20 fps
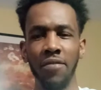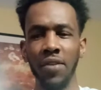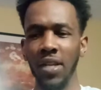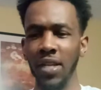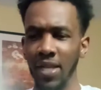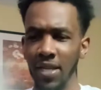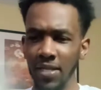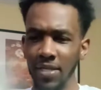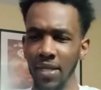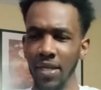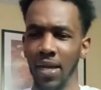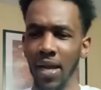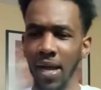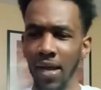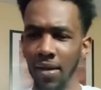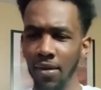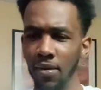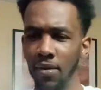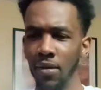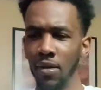it is or
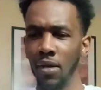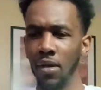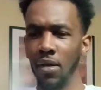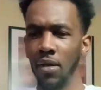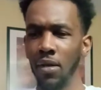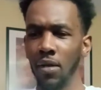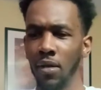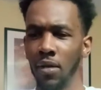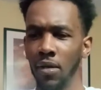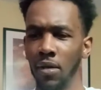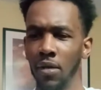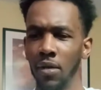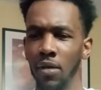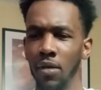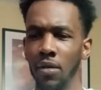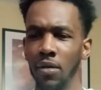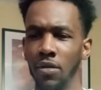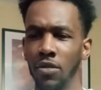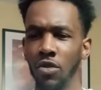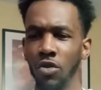not.
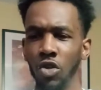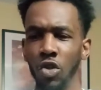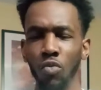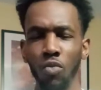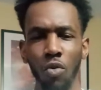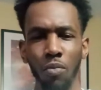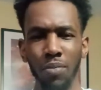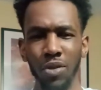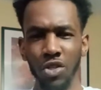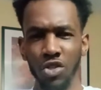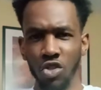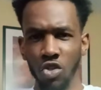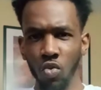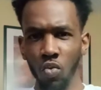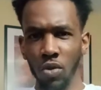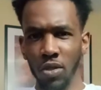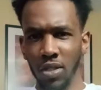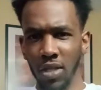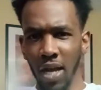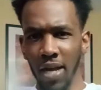So you won't be
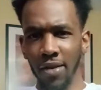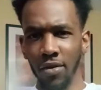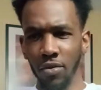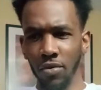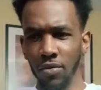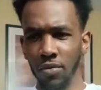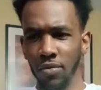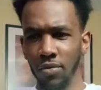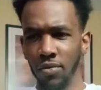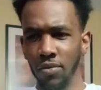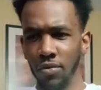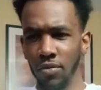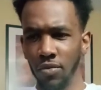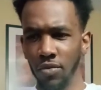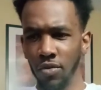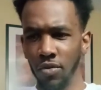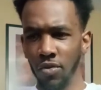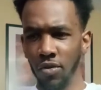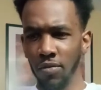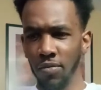suicidal.
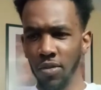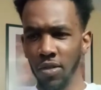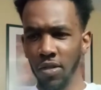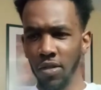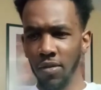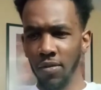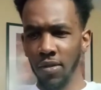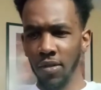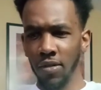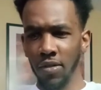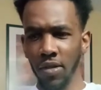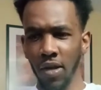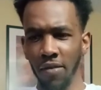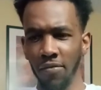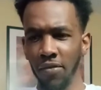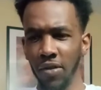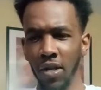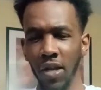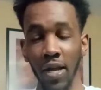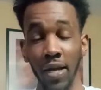You know what I'm saying? Because I
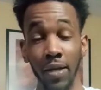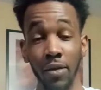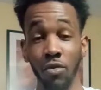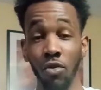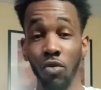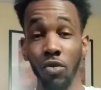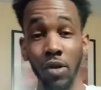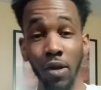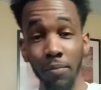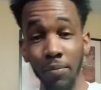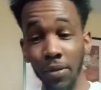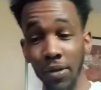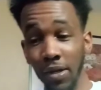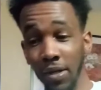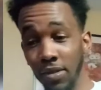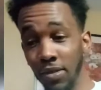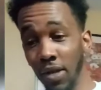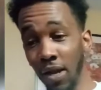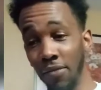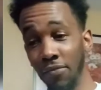feel like growing up in
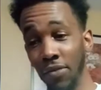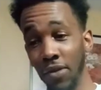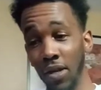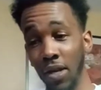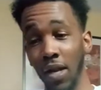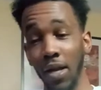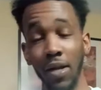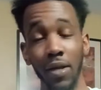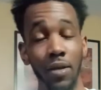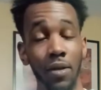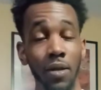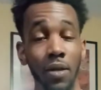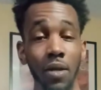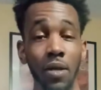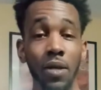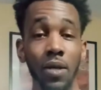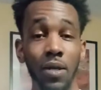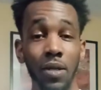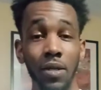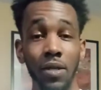this, I feel like
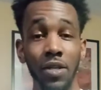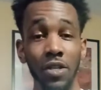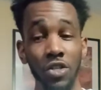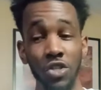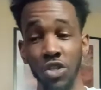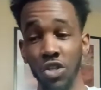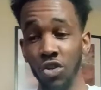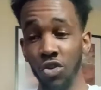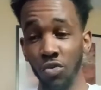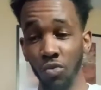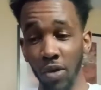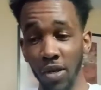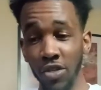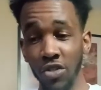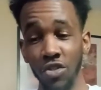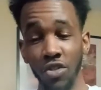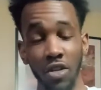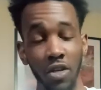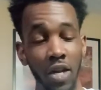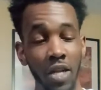this
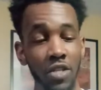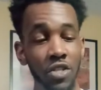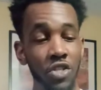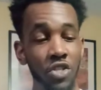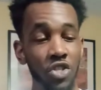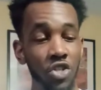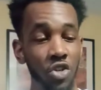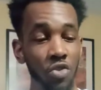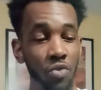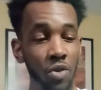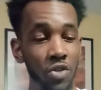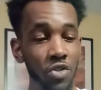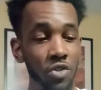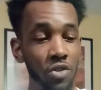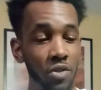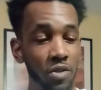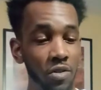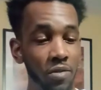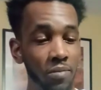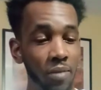generation, not this
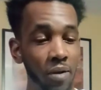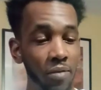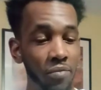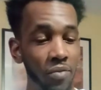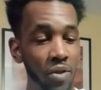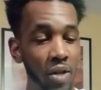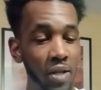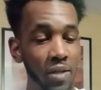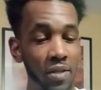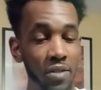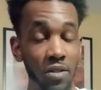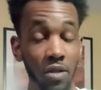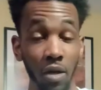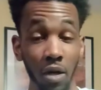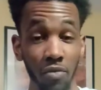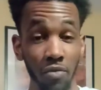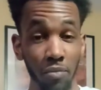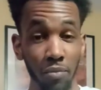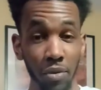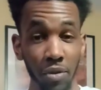generation, I feel like this
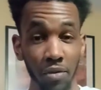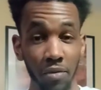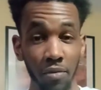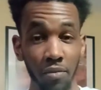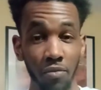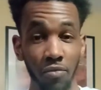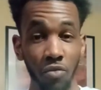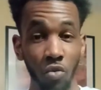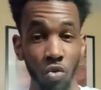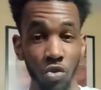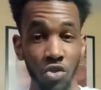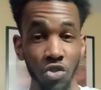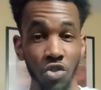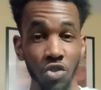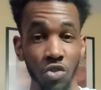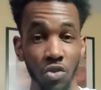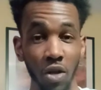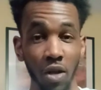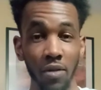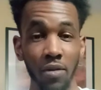government
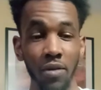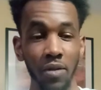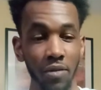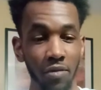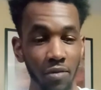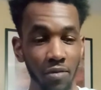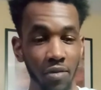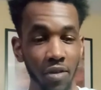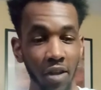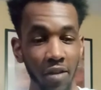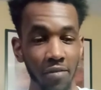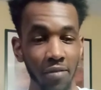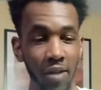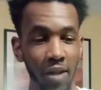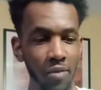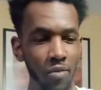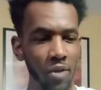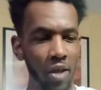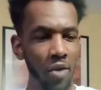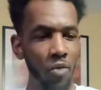forces, they kind